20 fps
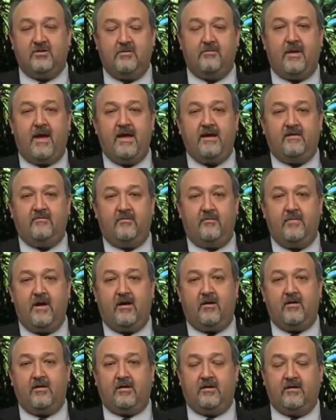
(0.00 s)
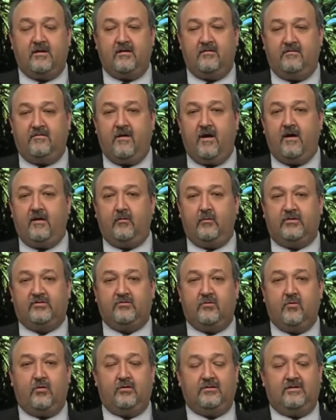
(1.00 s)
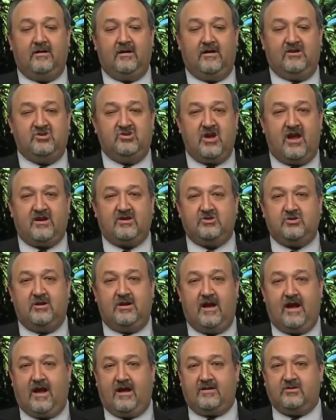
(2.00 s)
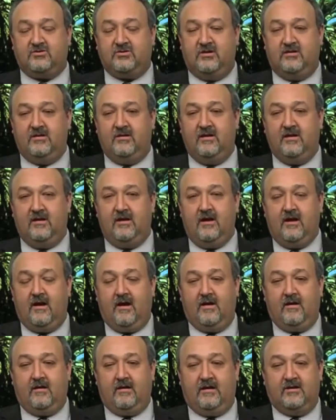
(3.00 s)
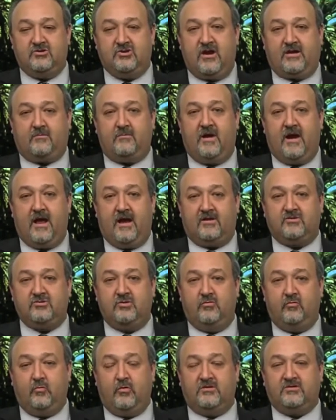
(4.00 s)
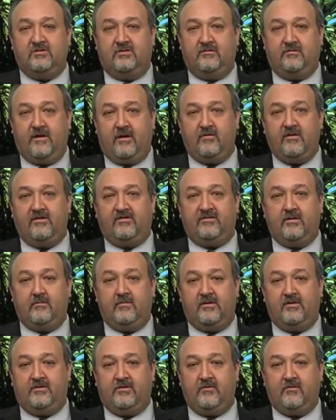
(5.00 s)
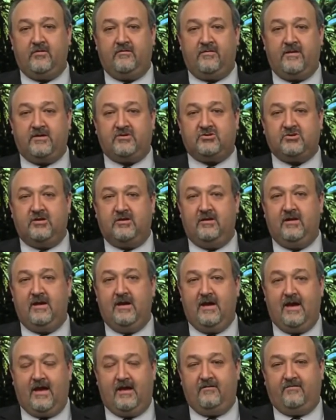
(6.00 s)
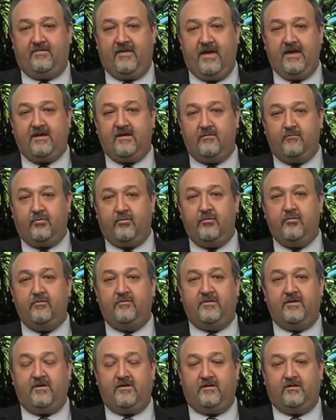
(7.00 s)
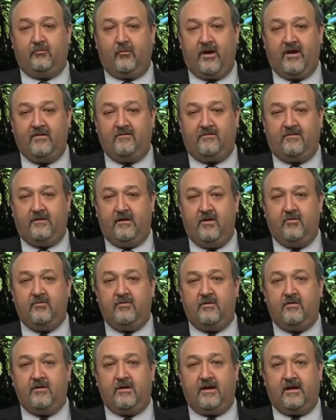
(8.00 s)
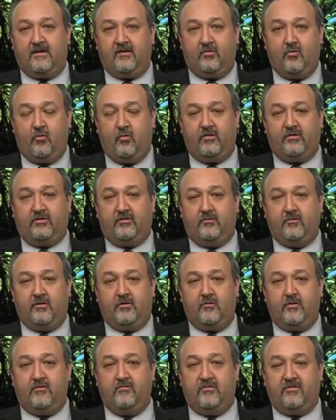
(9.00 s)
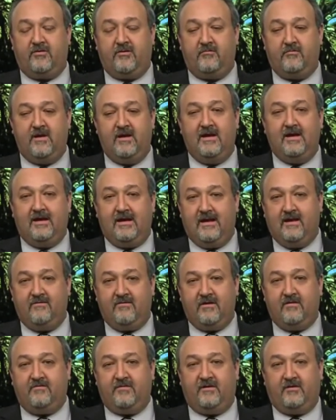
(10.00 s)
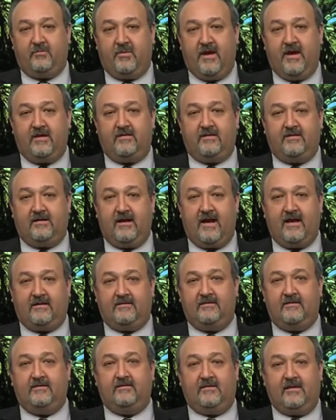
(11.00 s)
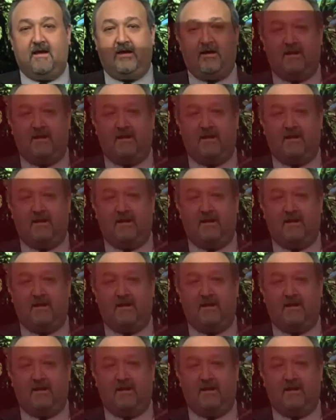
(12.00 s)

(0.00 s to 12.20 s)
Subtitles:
Bank of America can file what's called an ejection action, an ejectment action, which is very similar to an eviction. And if they can prove they're the rightful owner and get a court to agree with them, even if he's paying the taxes, they can